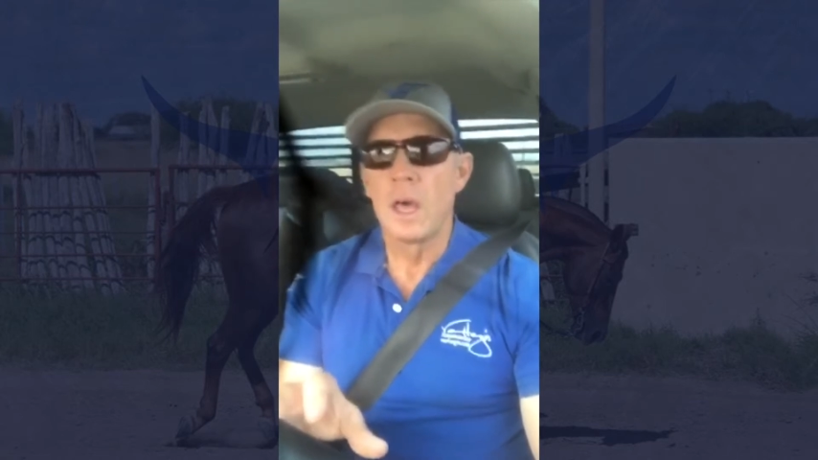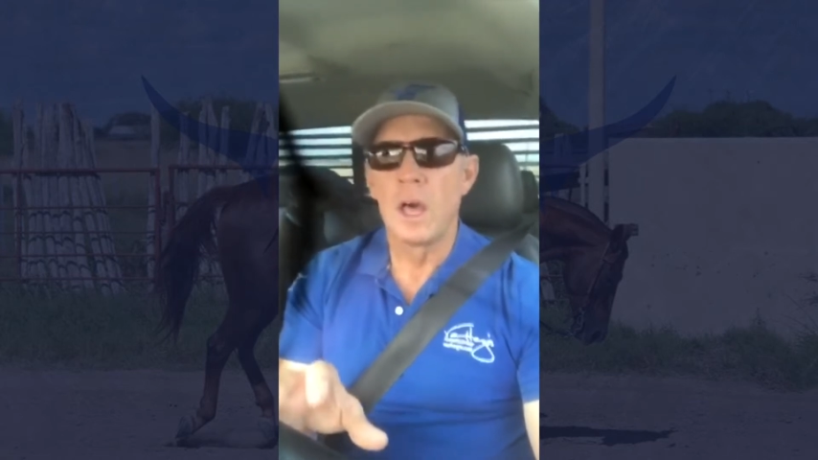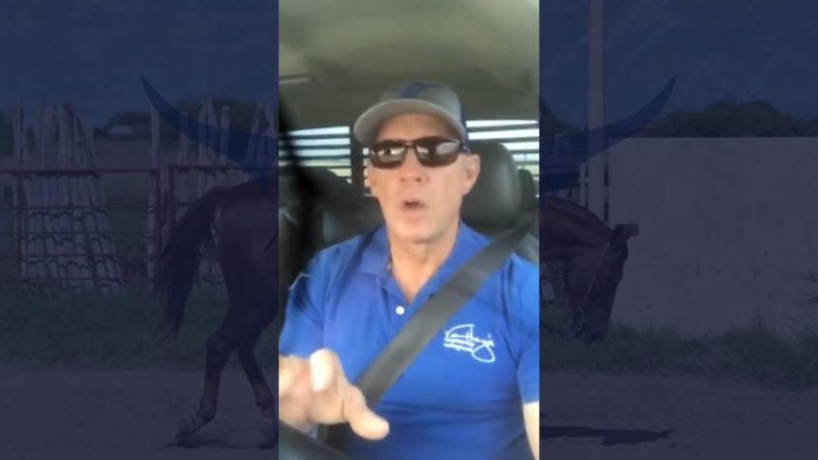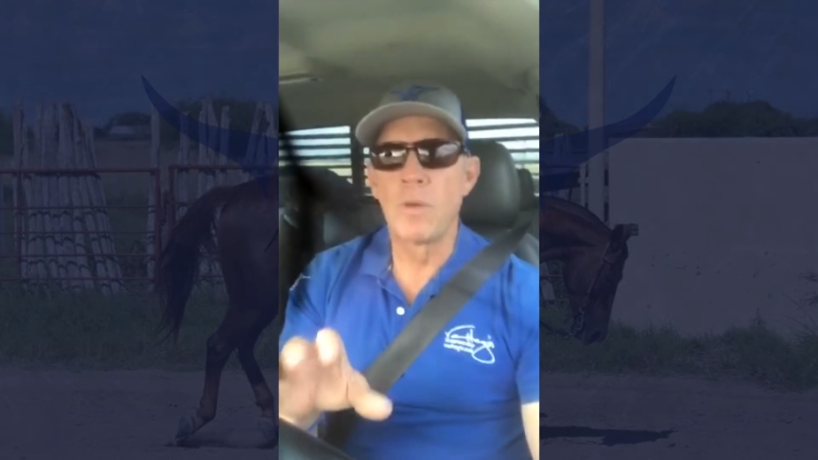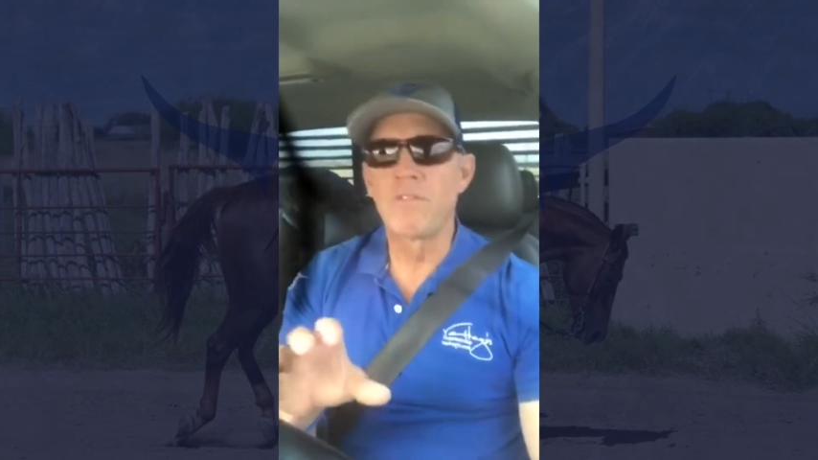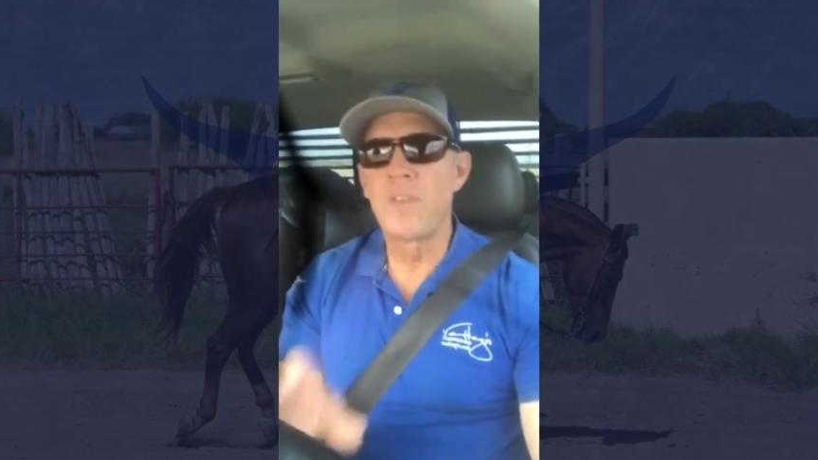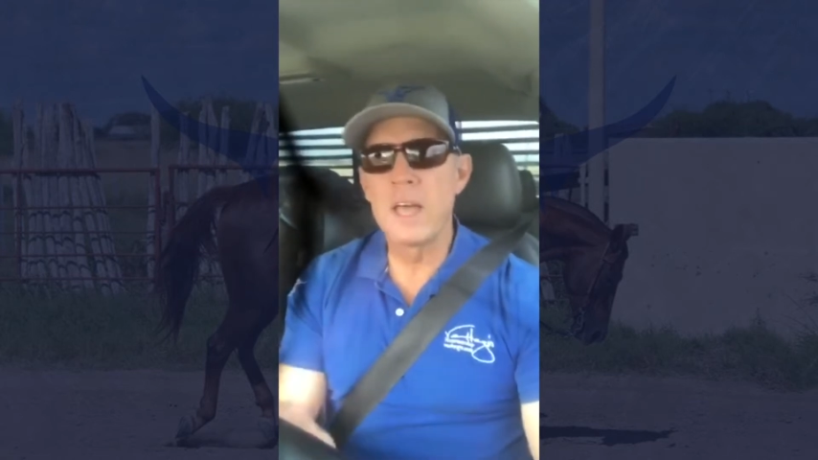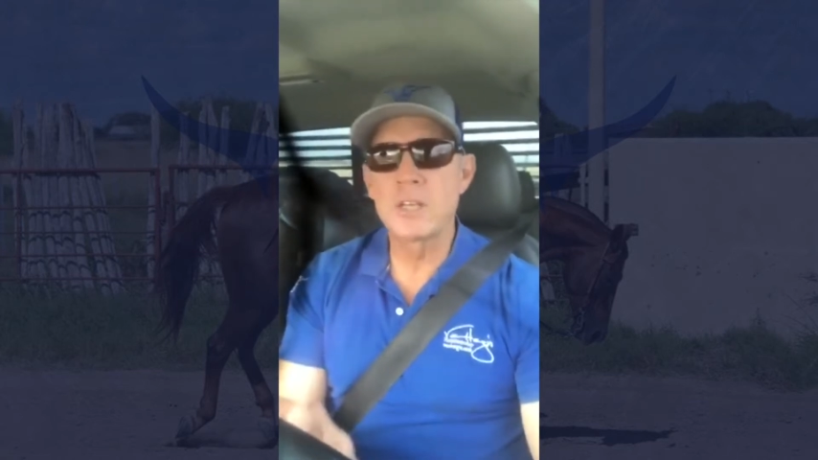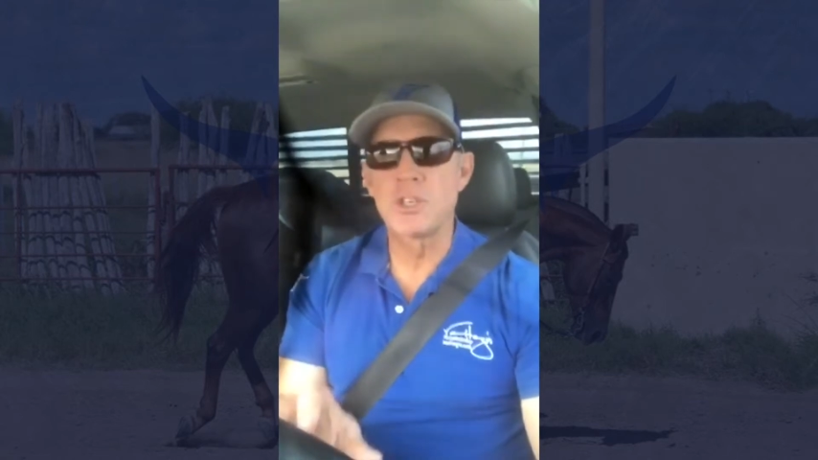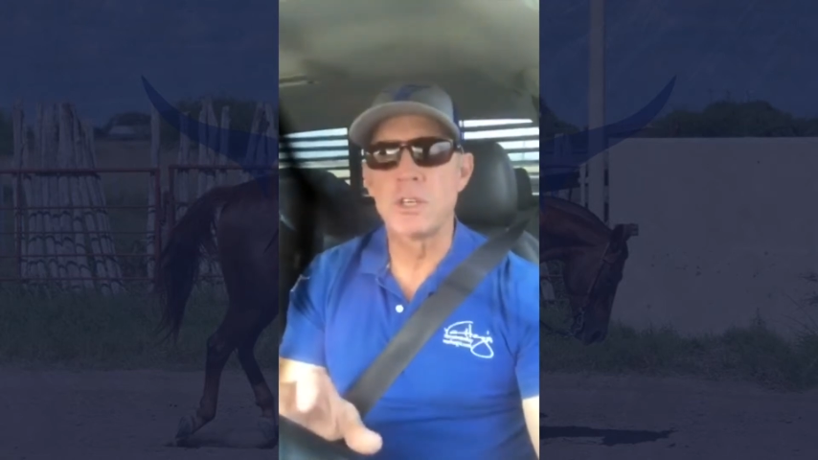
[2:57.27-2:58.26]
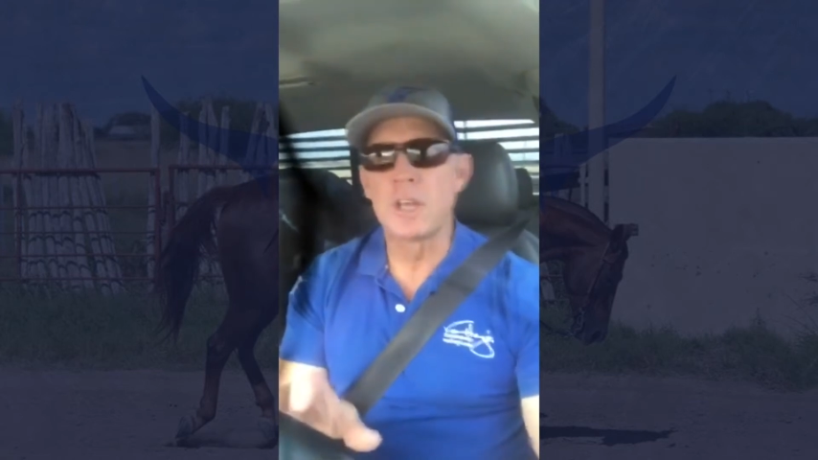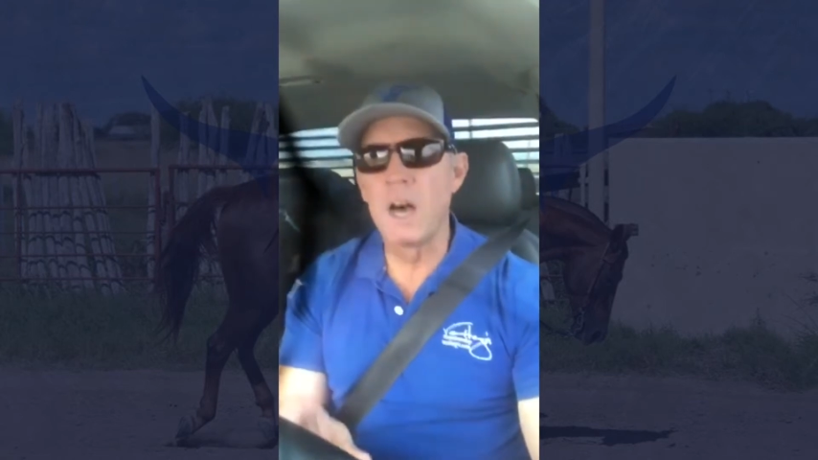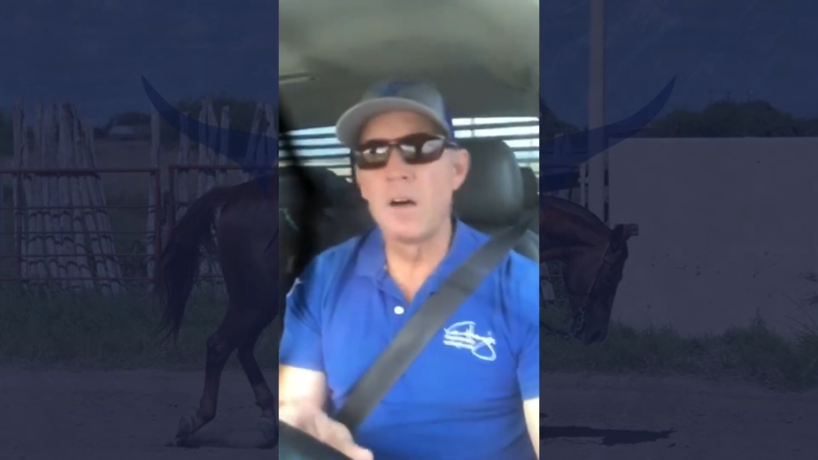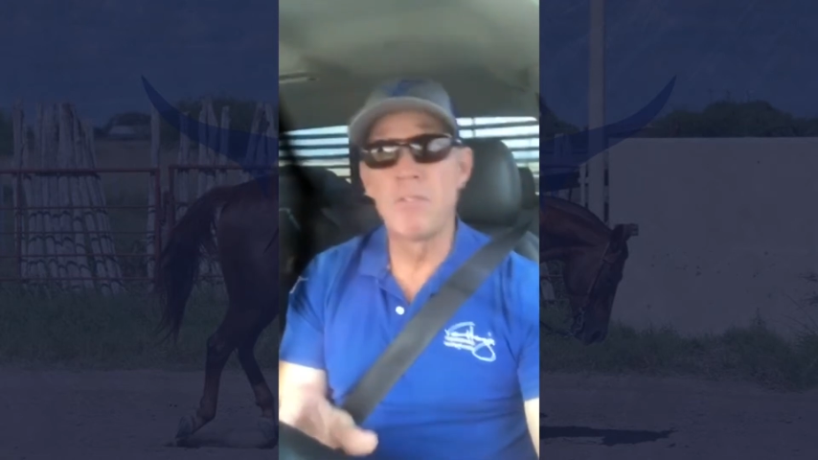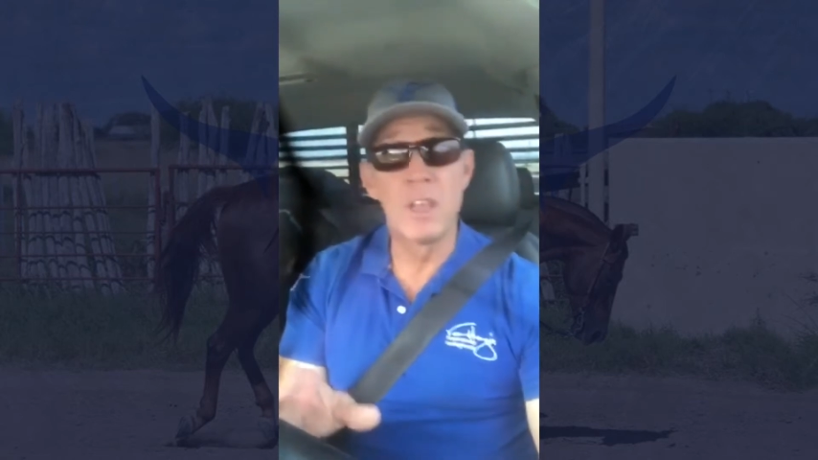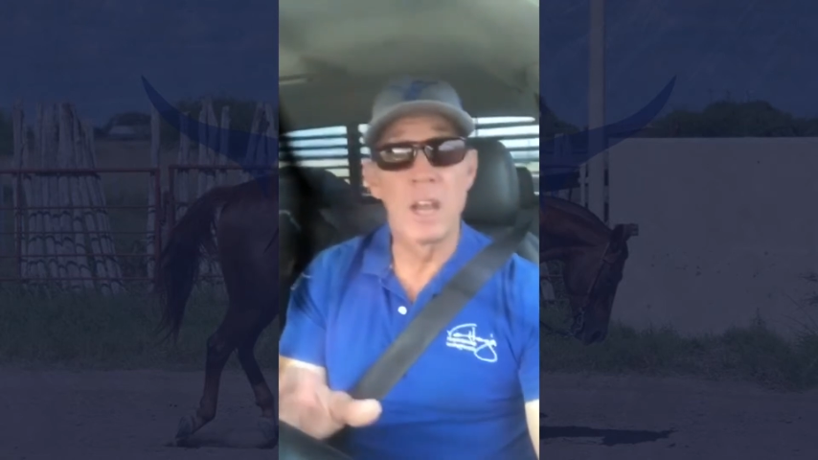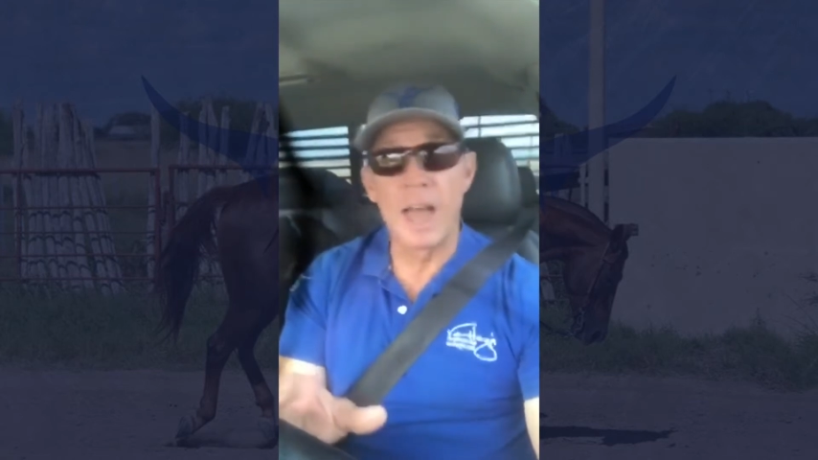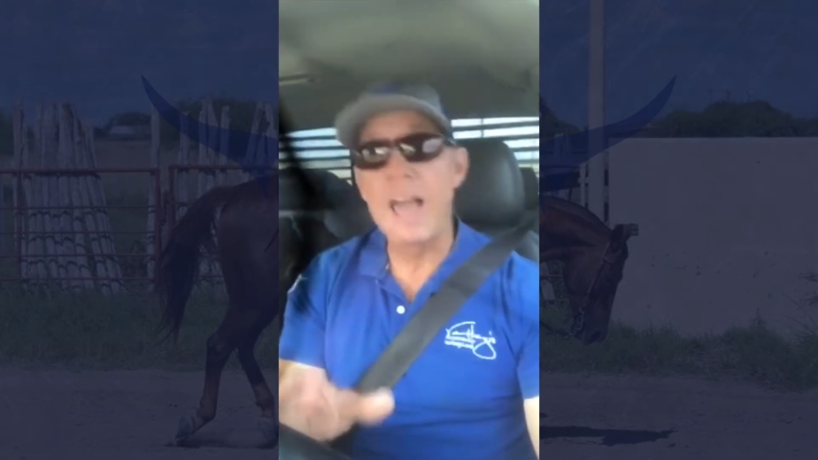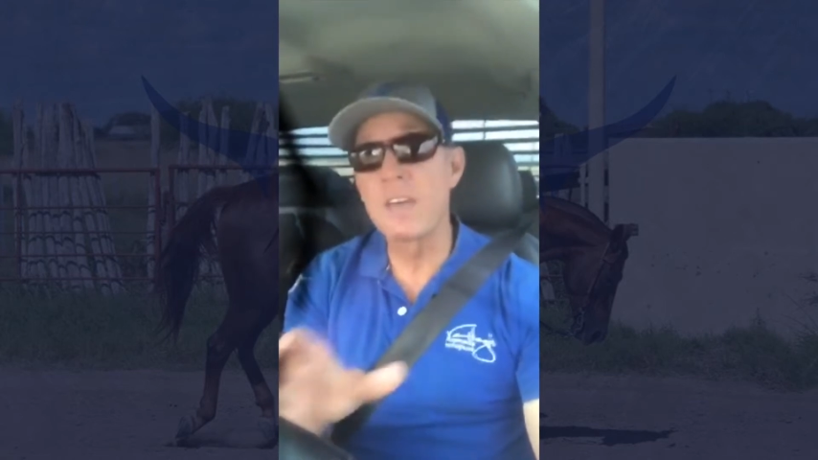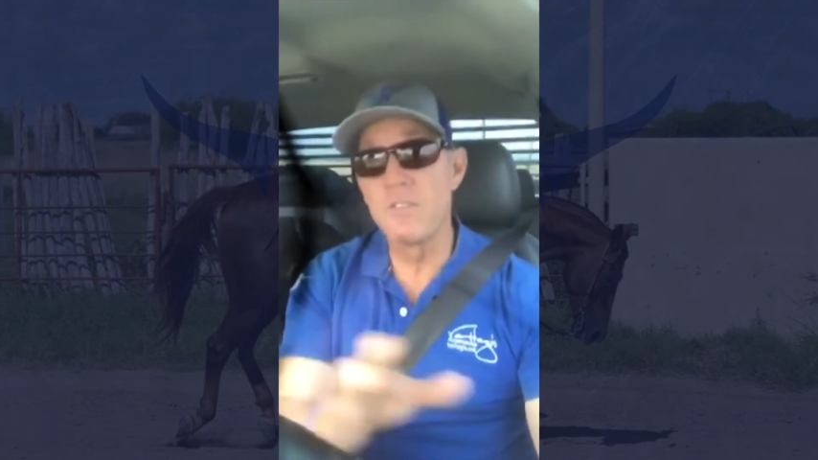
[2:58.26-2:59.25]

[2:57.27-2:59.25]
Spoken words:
a reflection of the lack